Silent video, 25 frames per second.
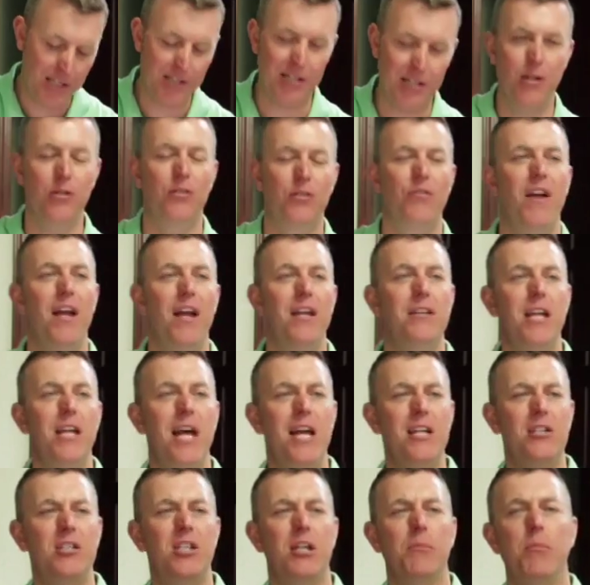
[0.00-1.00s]
sounds
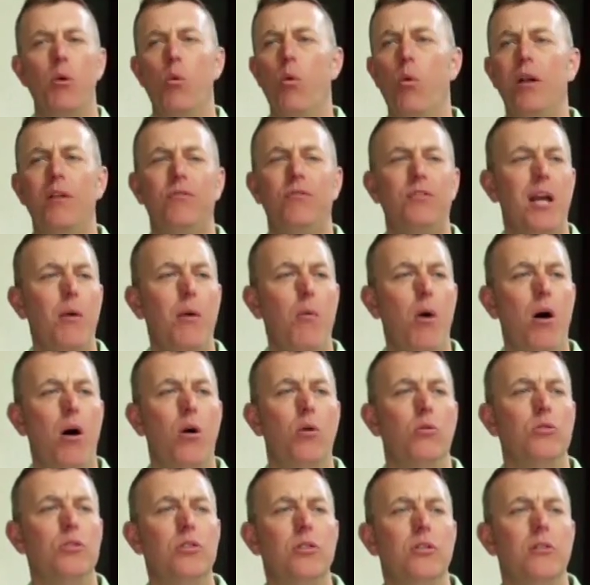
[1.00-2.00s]
fantastic, but what if they
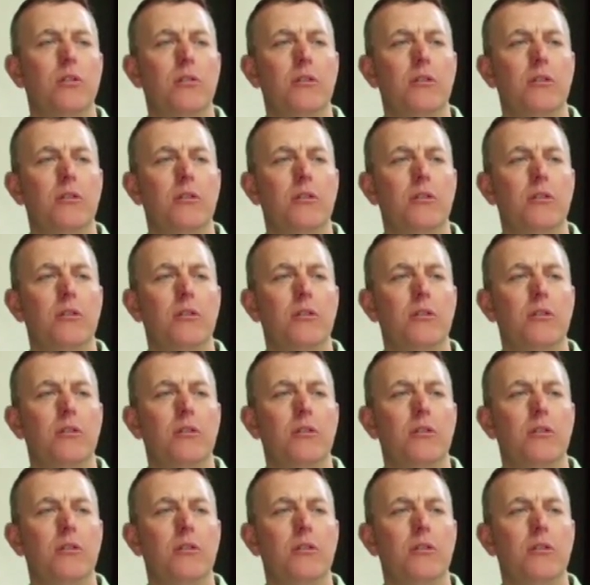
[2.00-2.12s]
won't?